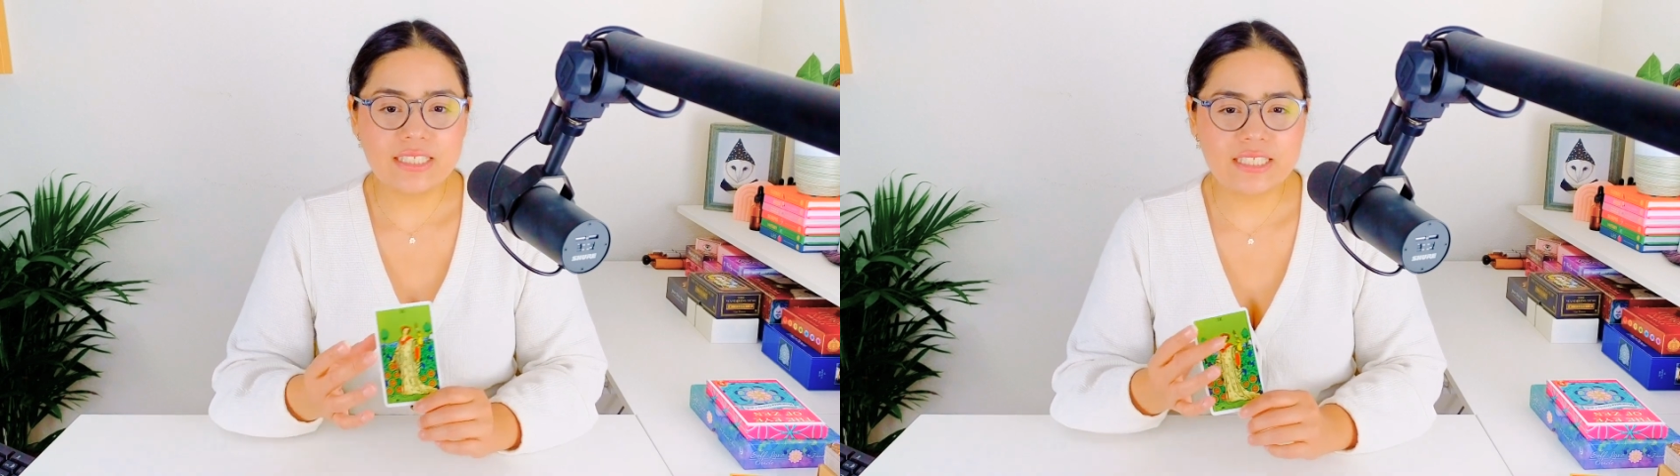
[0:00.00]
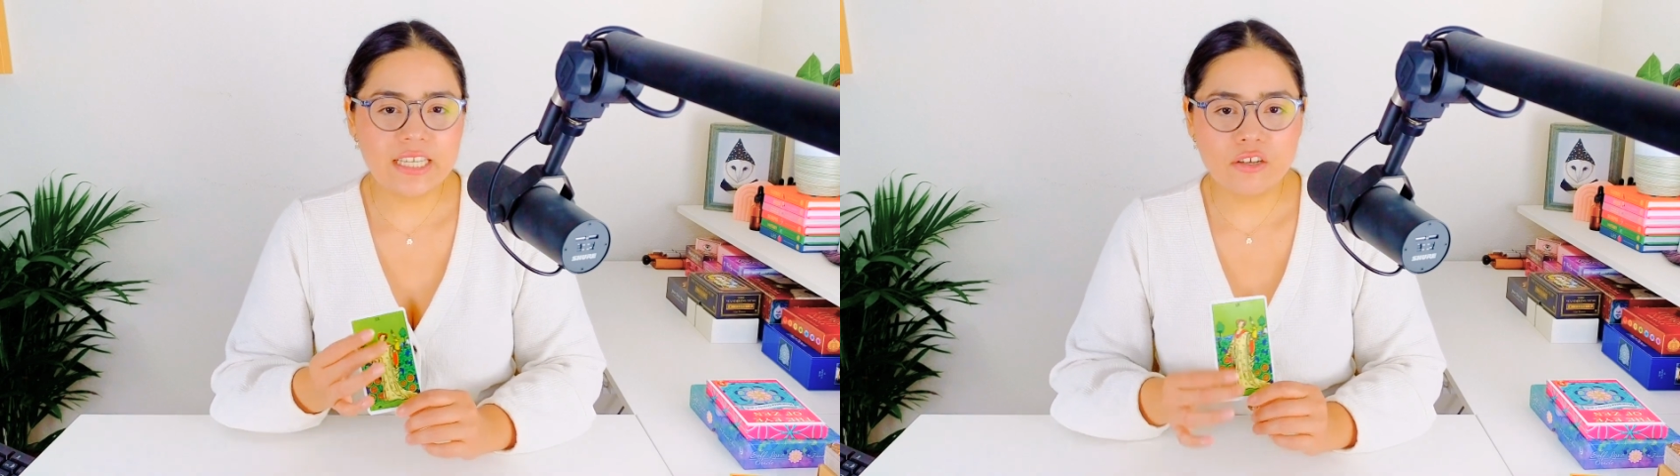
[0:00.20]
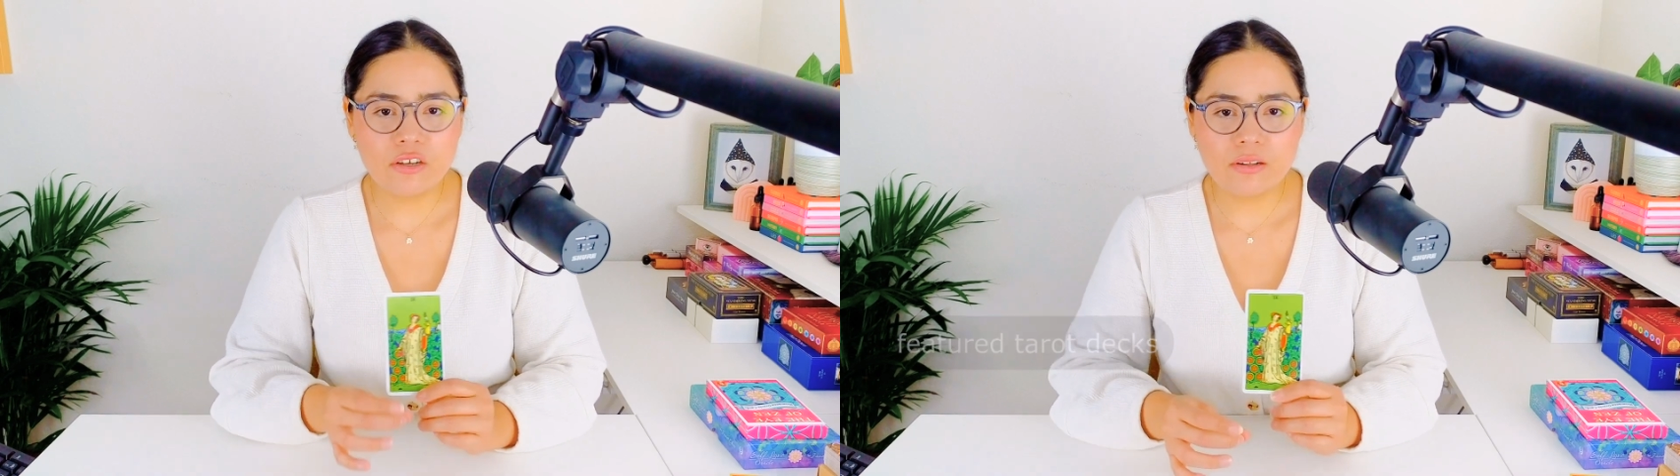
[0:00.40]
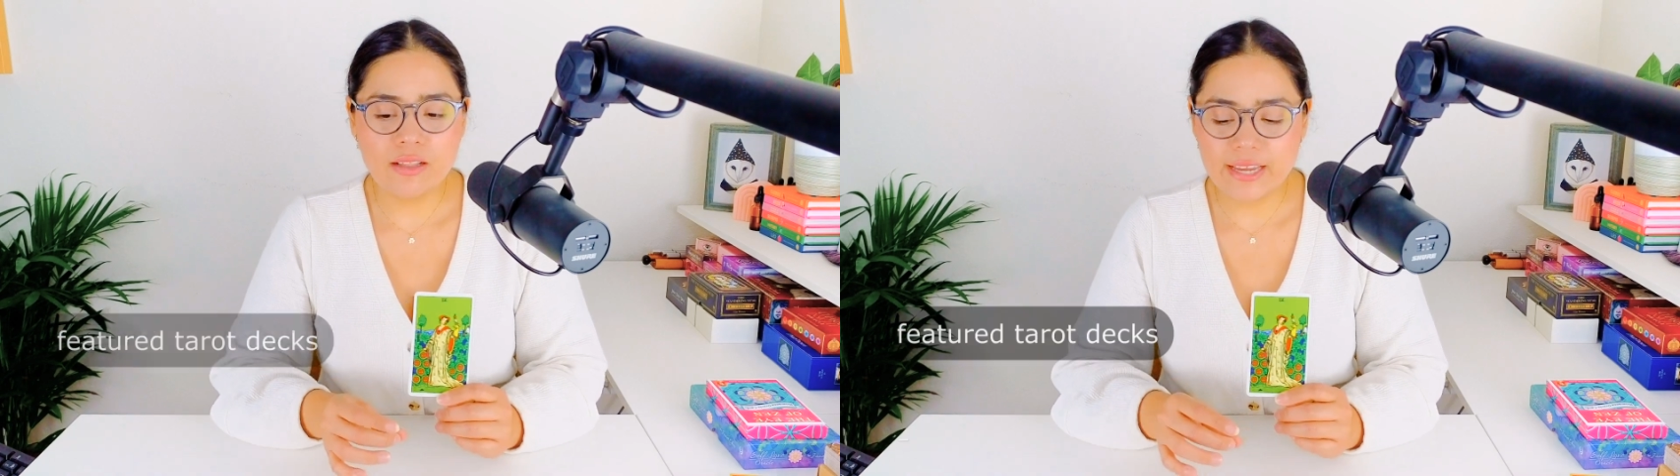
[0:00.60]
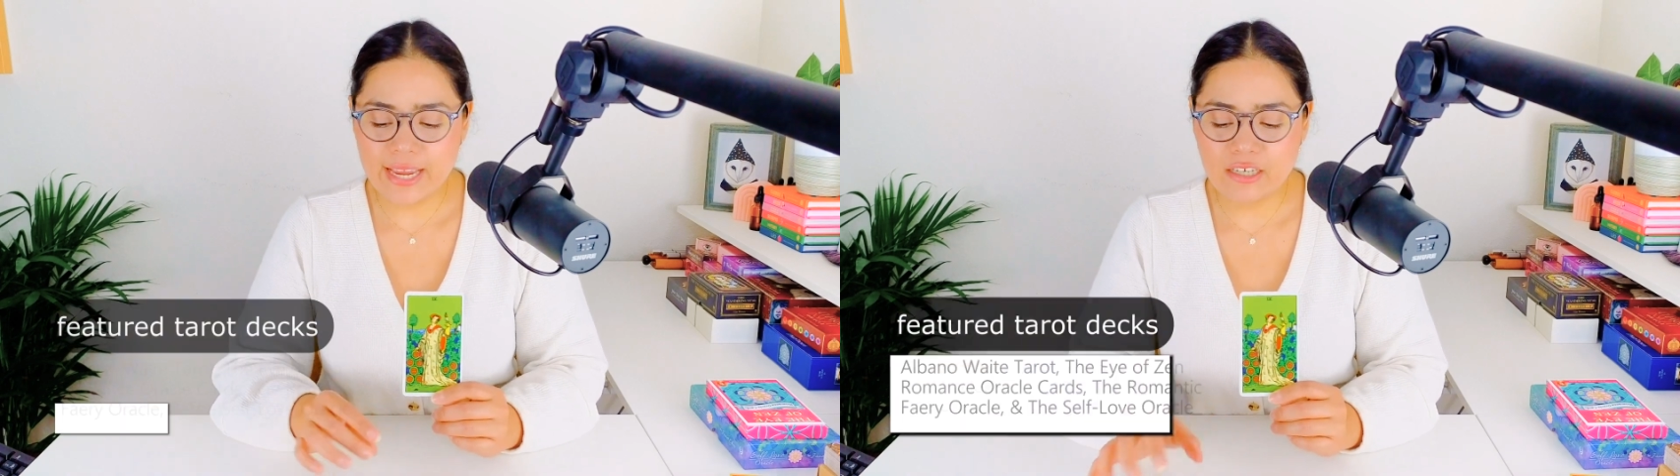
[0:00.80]

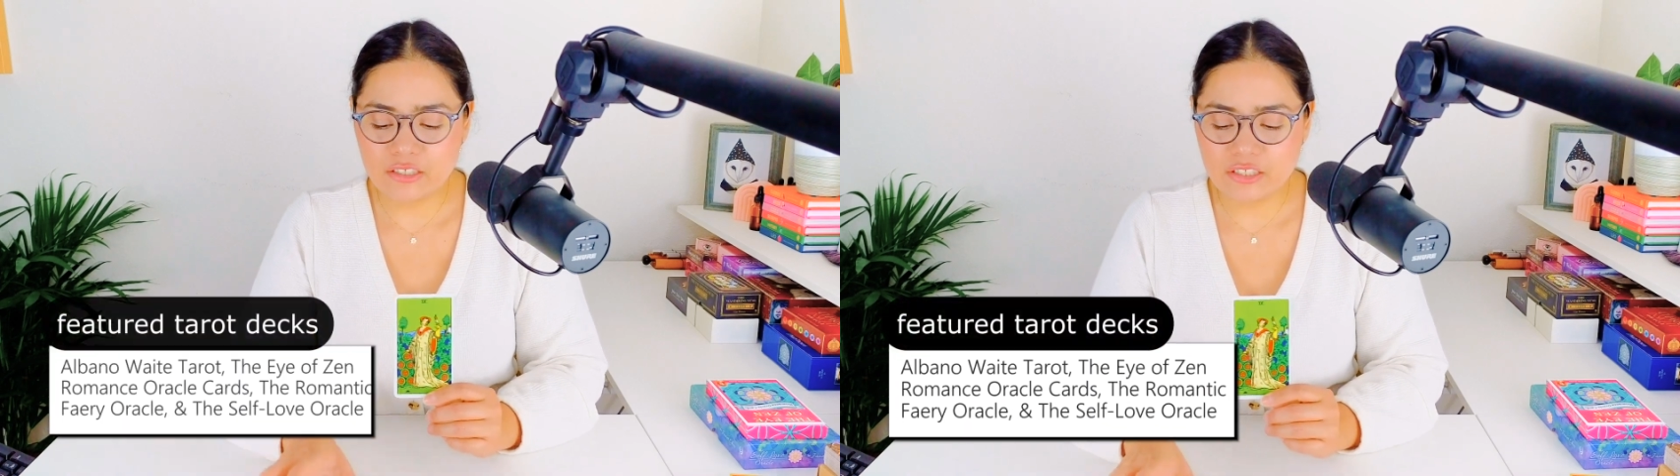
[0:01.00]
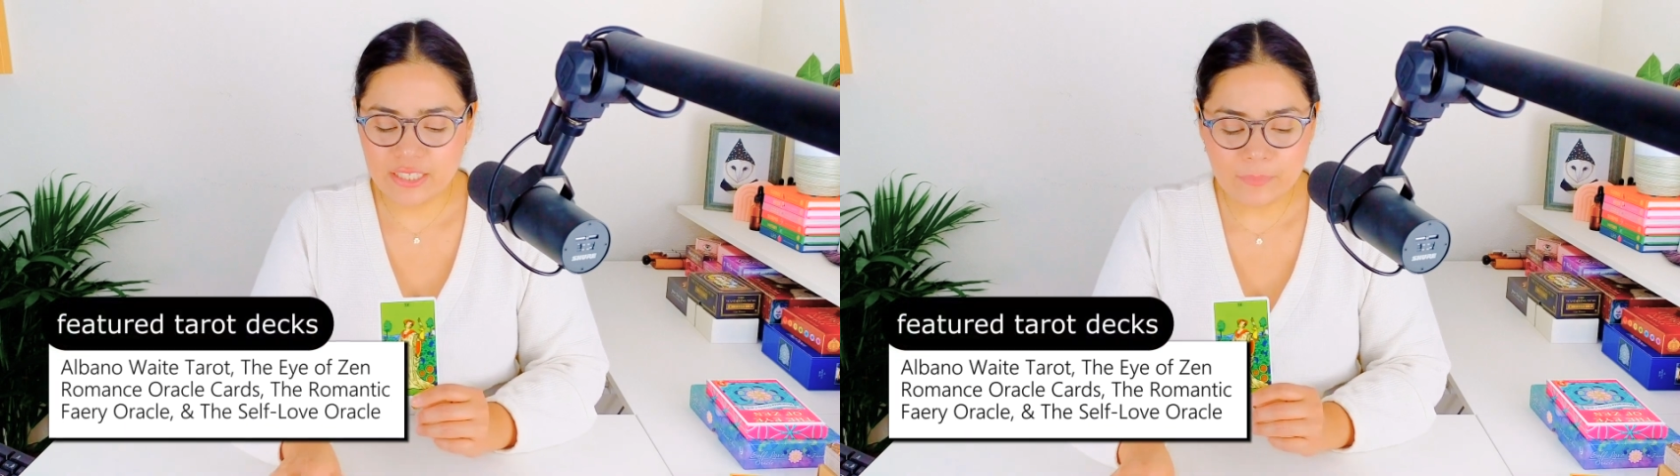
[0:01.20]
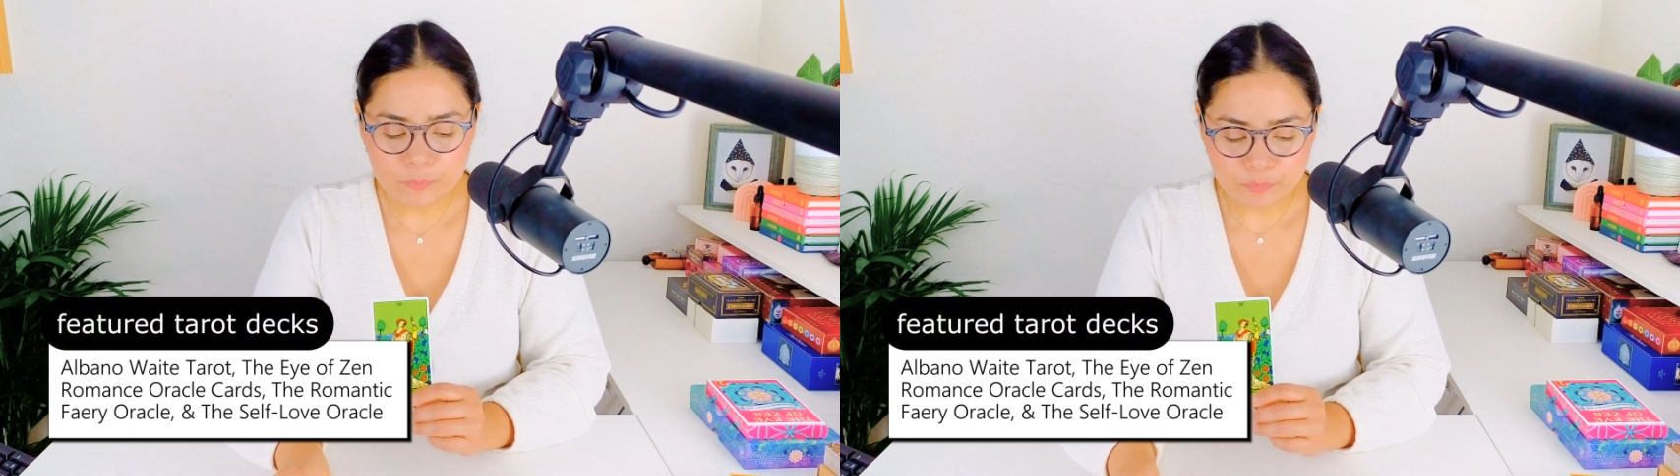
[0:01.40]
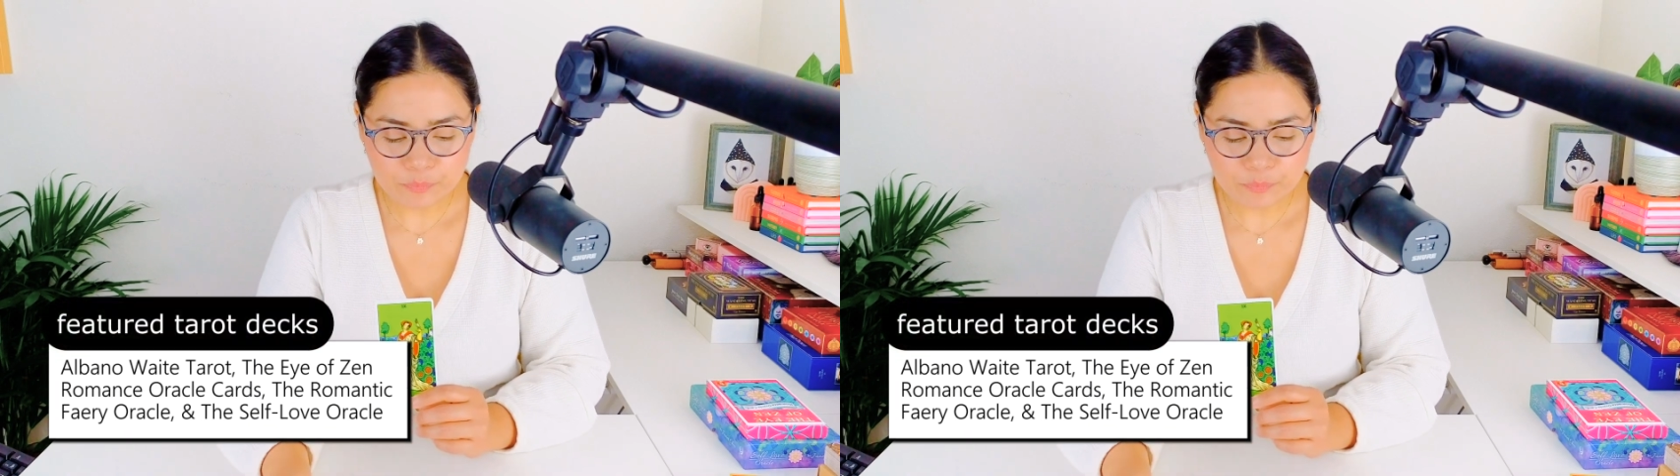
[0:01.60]
single energy.